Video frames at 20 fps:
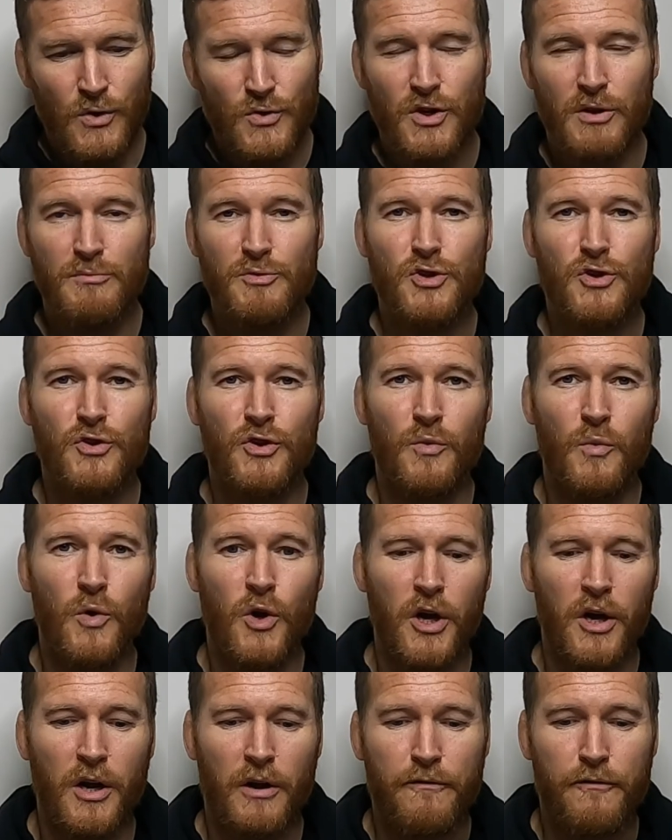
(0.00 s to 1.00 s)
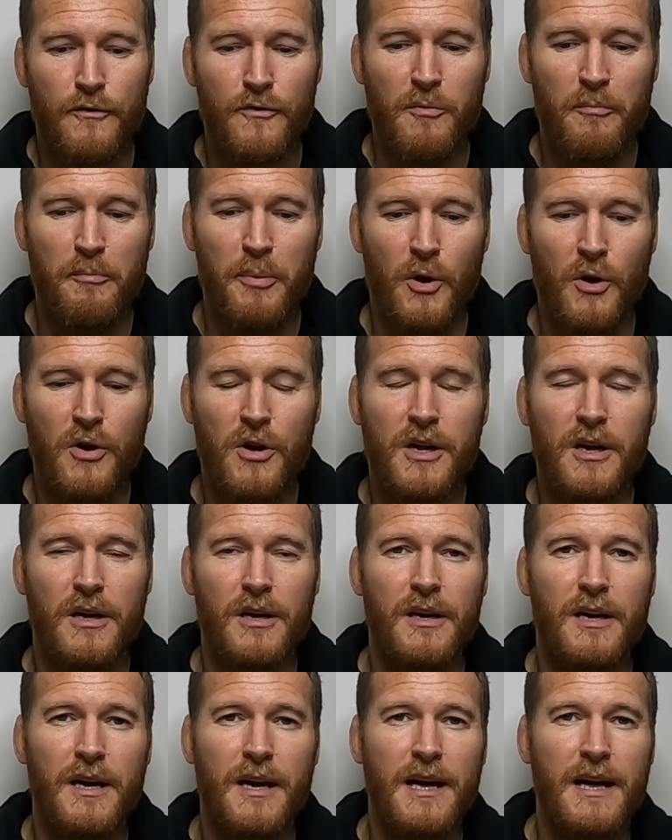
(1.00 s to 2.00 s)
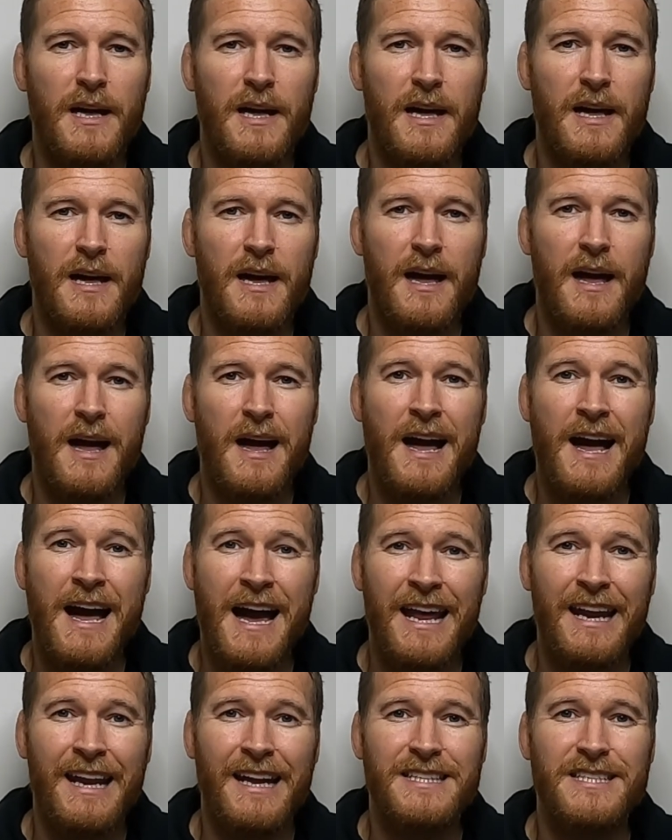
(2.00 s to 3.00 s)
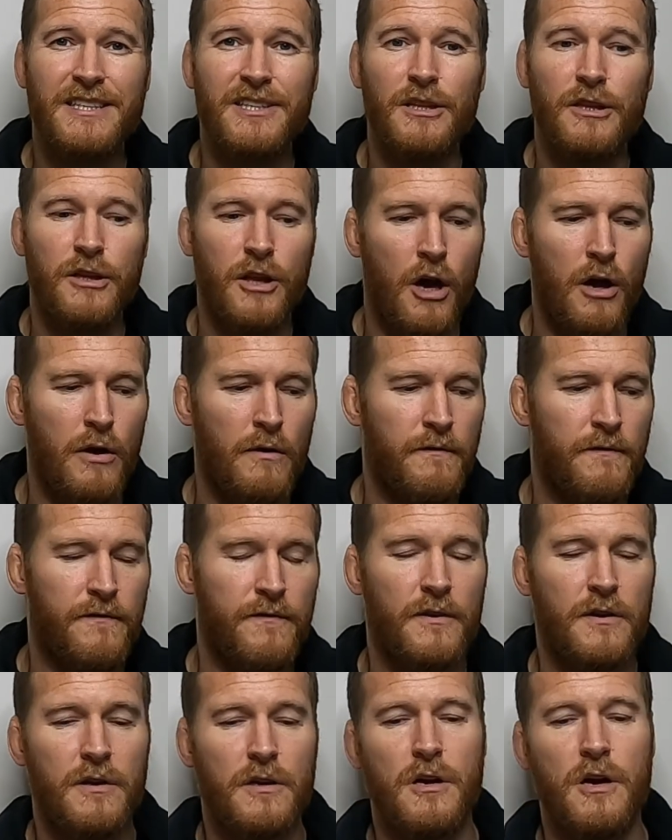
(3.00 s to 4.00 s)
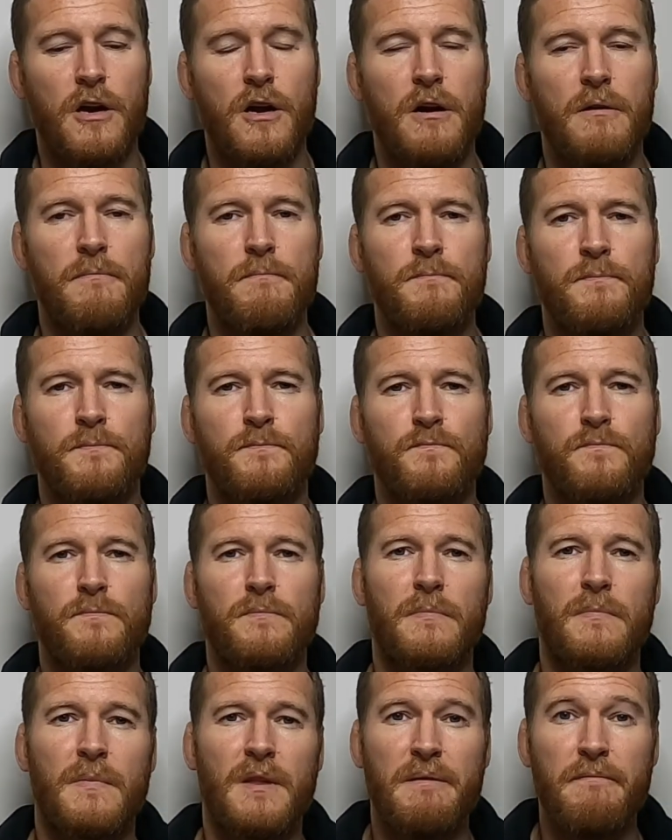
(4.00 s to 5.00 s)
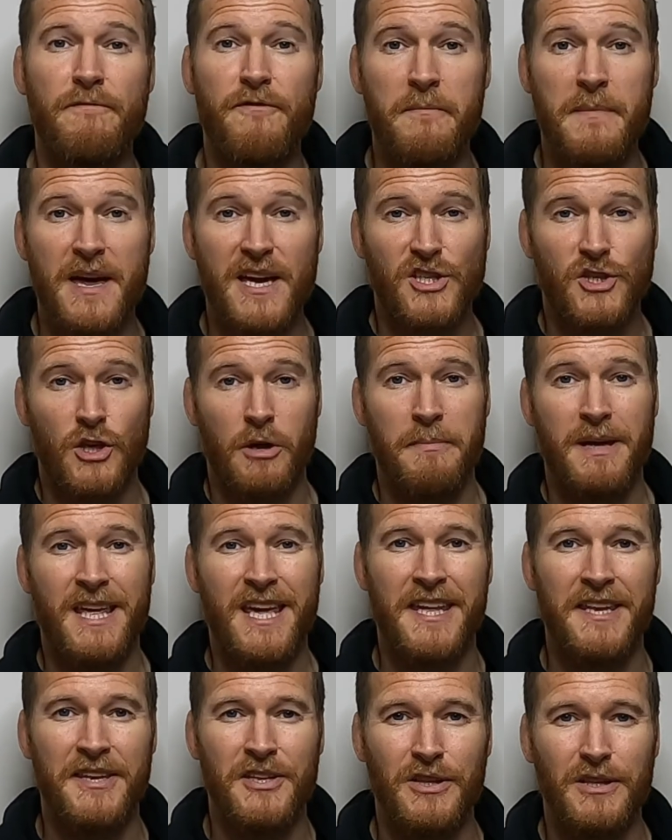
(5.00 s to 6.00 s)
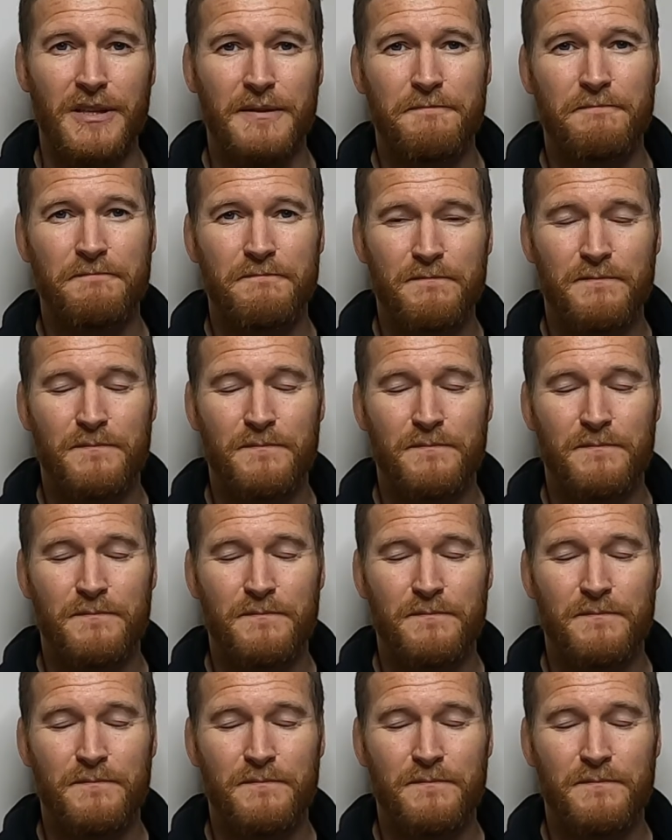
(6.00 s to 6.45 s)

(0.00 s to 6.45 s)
So I'm just going to work through the book. I highlighted a lot of information on my Kindle.